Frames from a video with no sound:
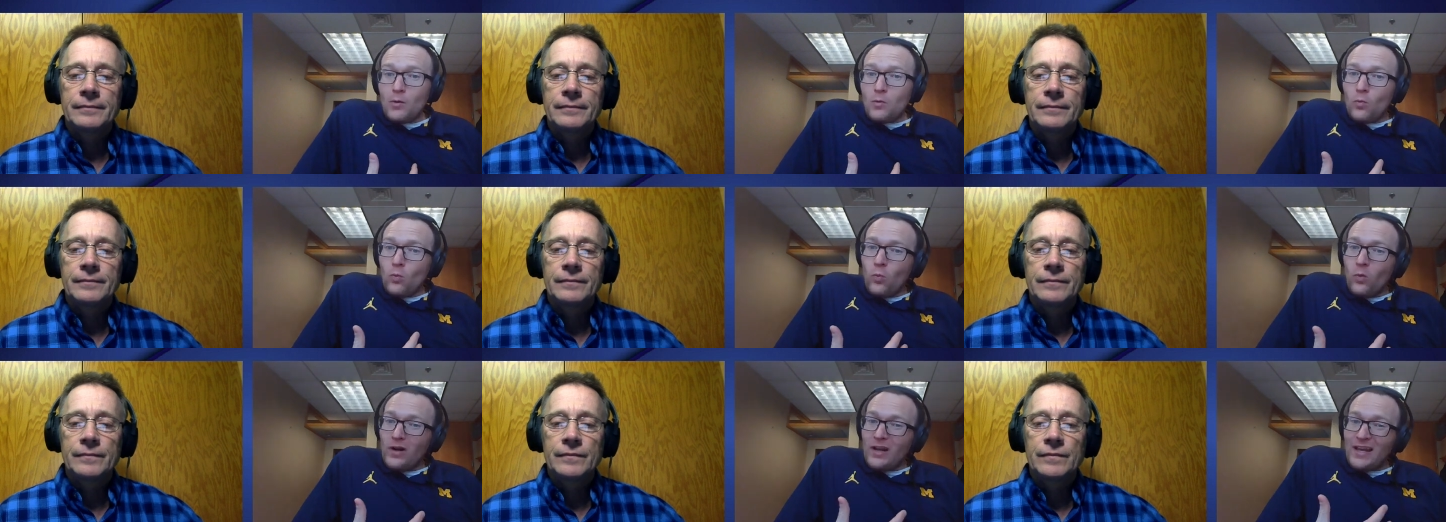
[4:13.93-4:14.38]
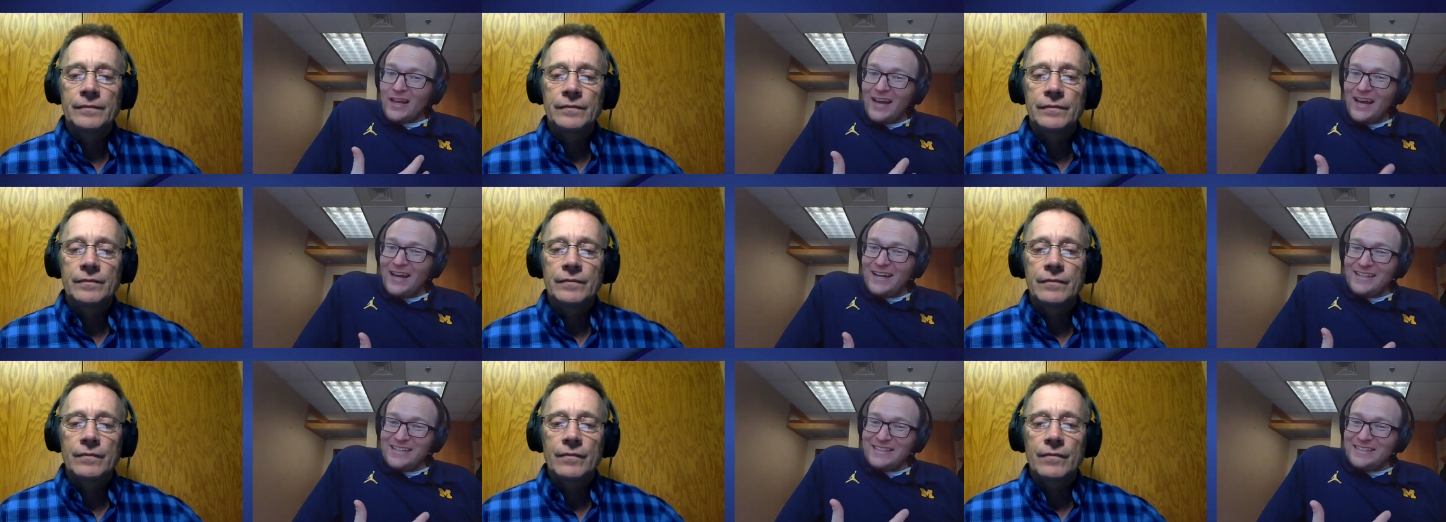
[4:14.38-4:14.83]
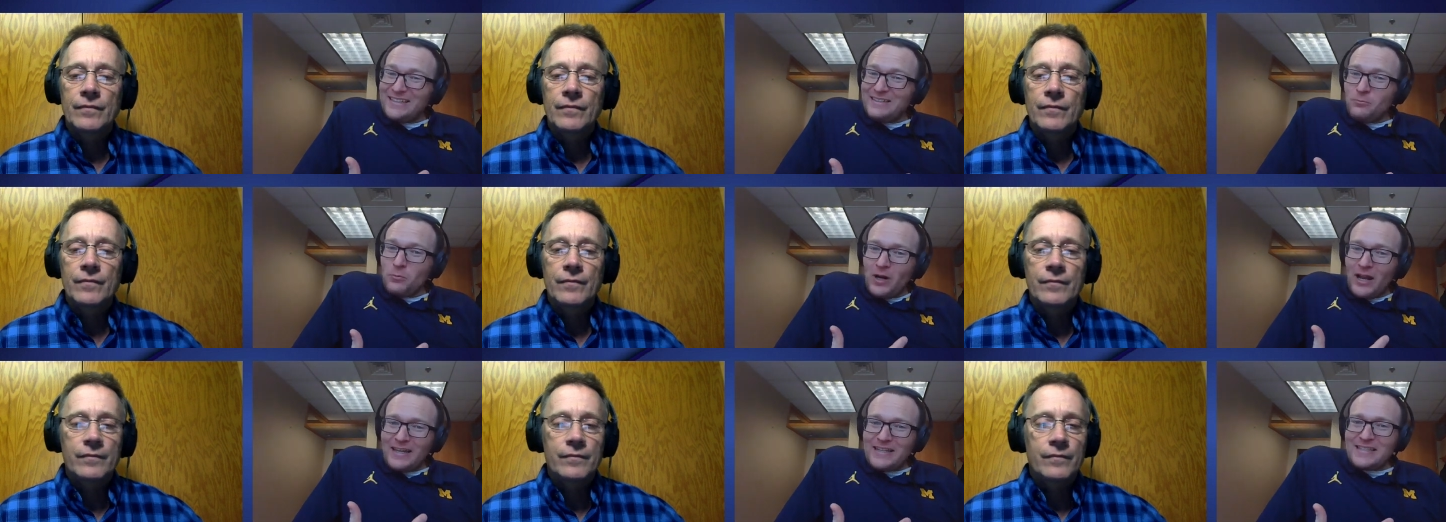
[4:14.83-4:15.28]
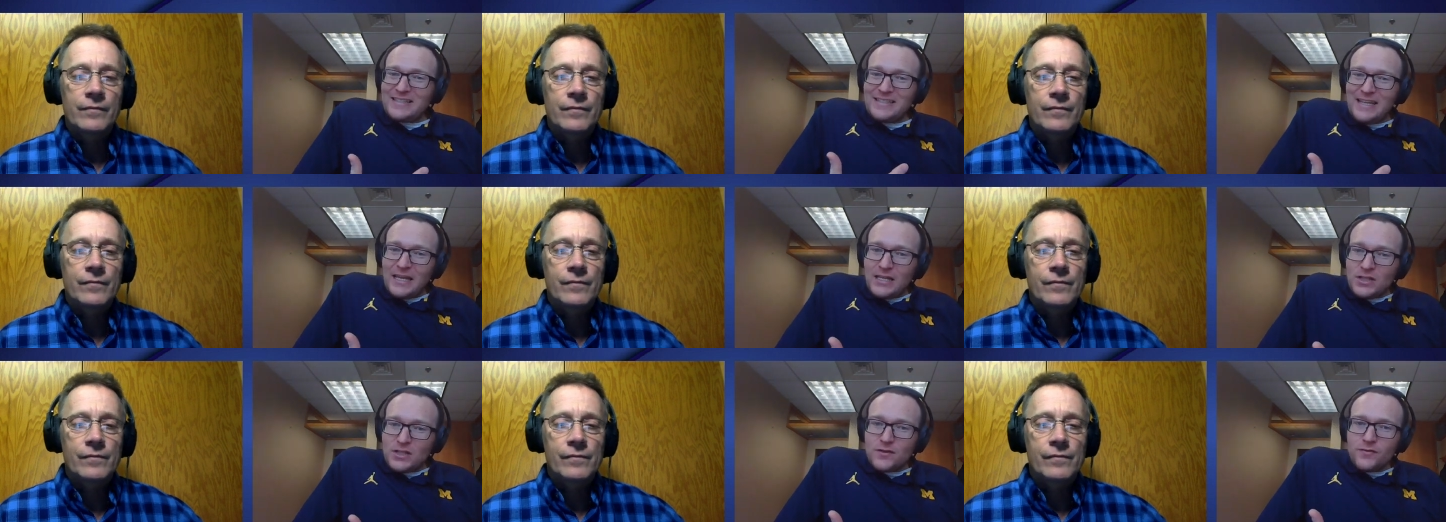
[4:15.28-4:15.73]
Speaker 1: what it kind of what I
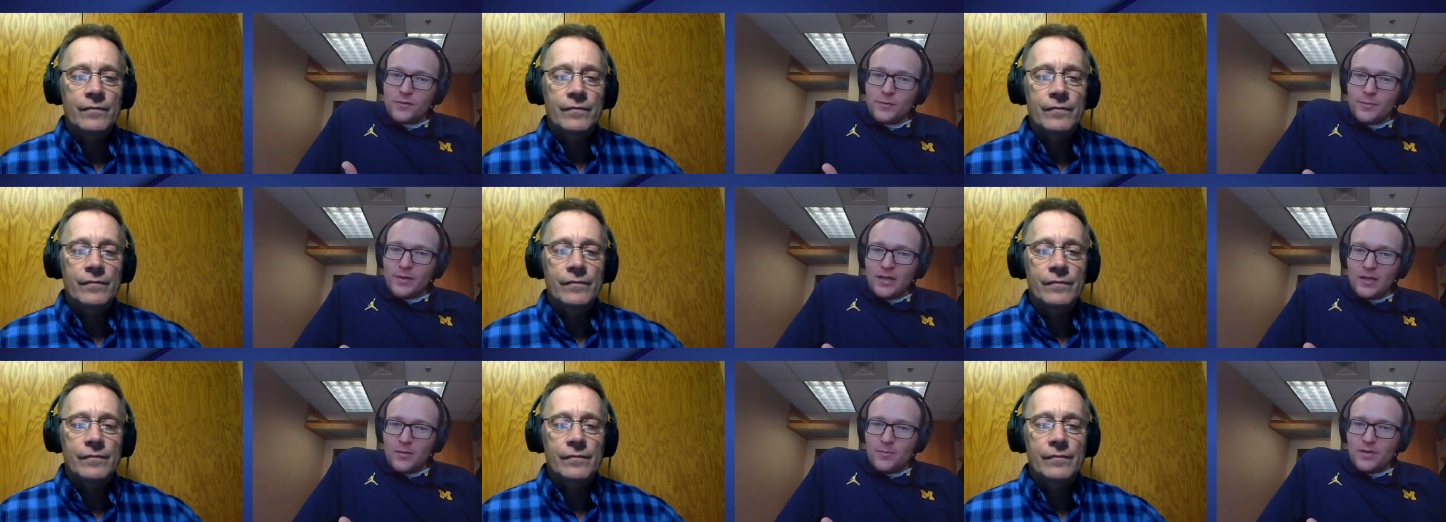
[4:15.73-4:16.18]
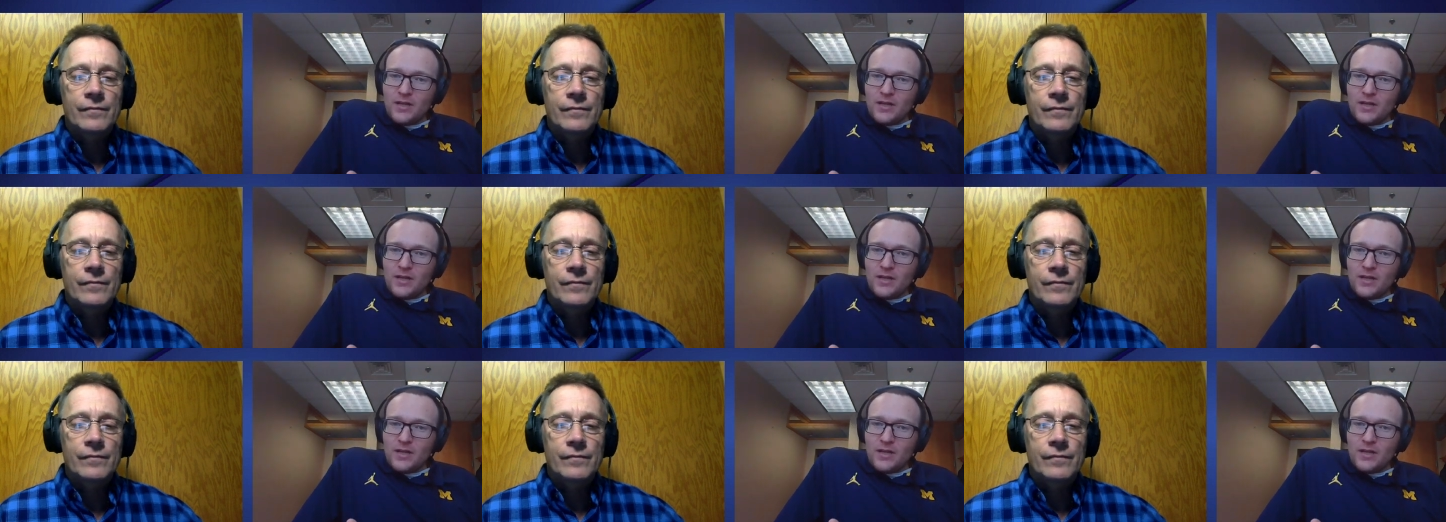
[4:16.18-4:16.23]
sensed from him,